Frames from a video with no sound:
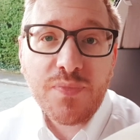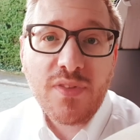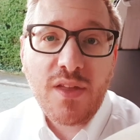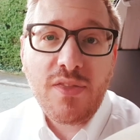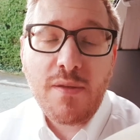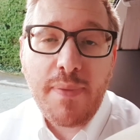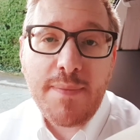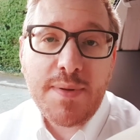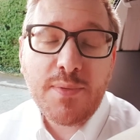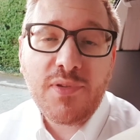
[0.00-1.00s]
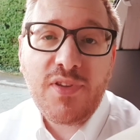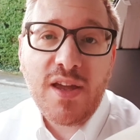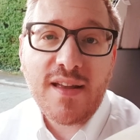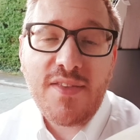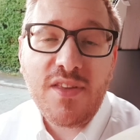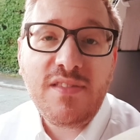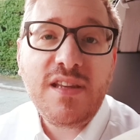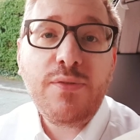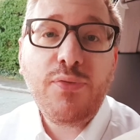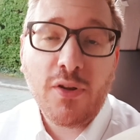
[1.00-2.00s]
then the baby will sit in the
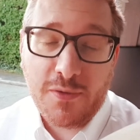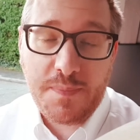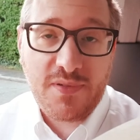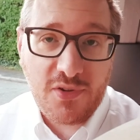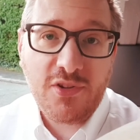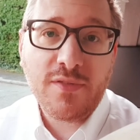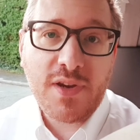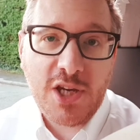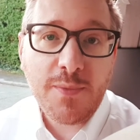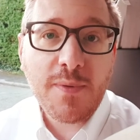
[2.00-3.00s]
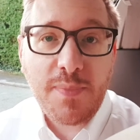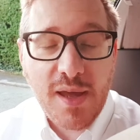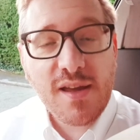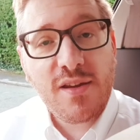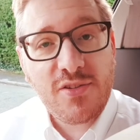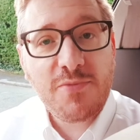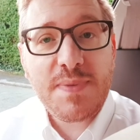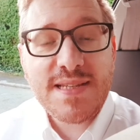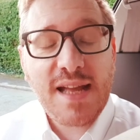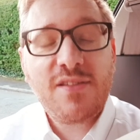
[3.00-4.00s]
default position of a human being and just
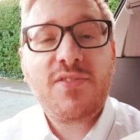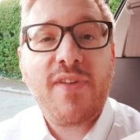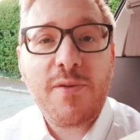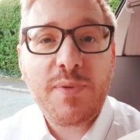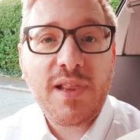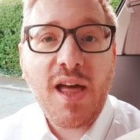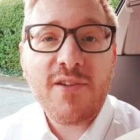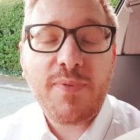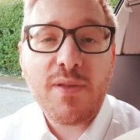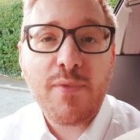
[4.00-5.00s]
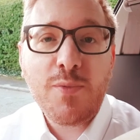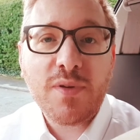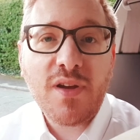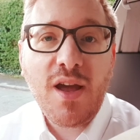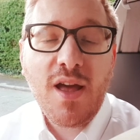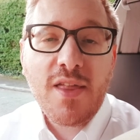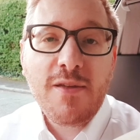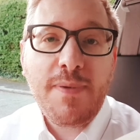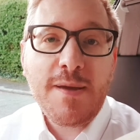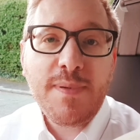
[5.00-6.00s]
be satisfied with life. At the moment,
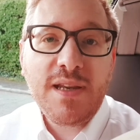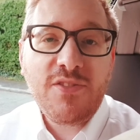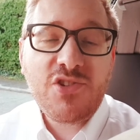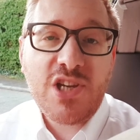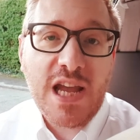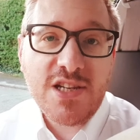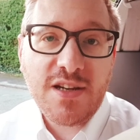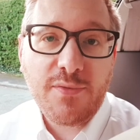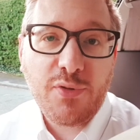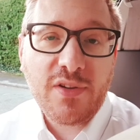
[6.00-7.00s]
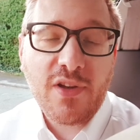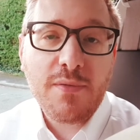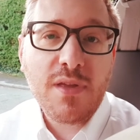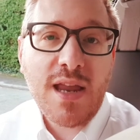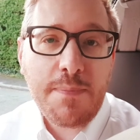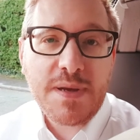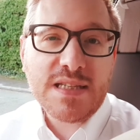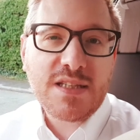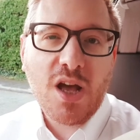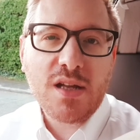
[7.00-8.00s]
the baby needs changing, for example, the
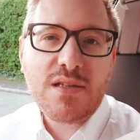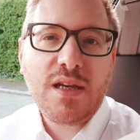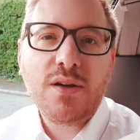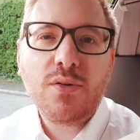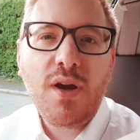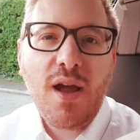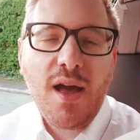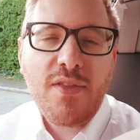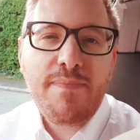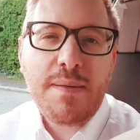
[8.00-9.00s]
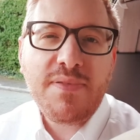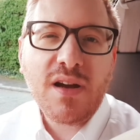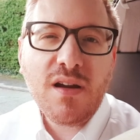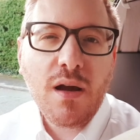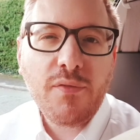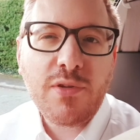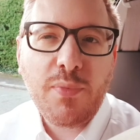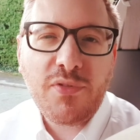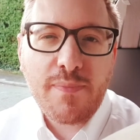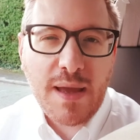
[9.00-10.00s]
nappy's dirty, and the baby's
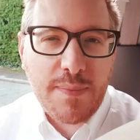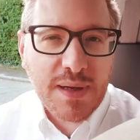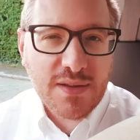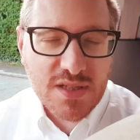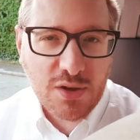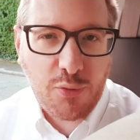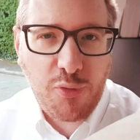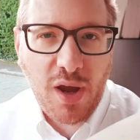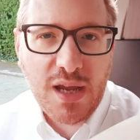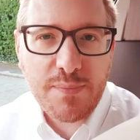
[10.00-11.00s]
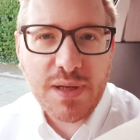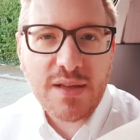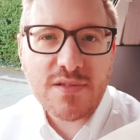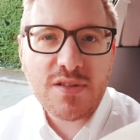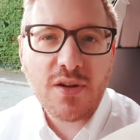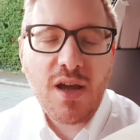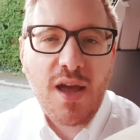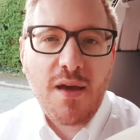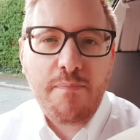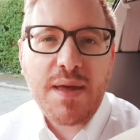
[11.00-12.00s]
uncomfortable, so the baby begins to cry and begins to
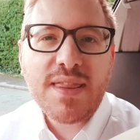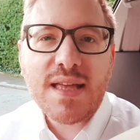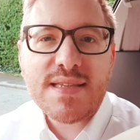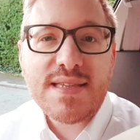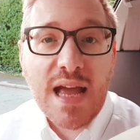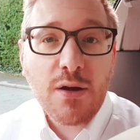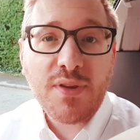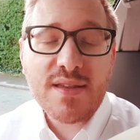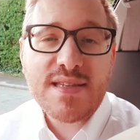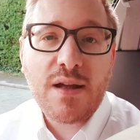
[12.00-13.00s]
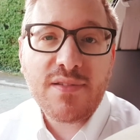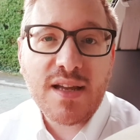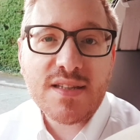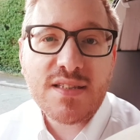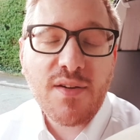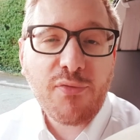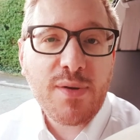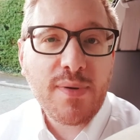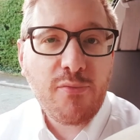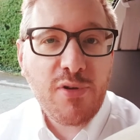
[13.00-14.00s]
make that sound that sounds like
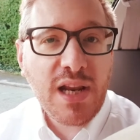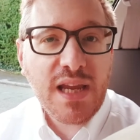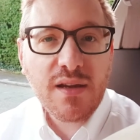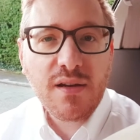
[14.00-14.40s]
suffering, but really,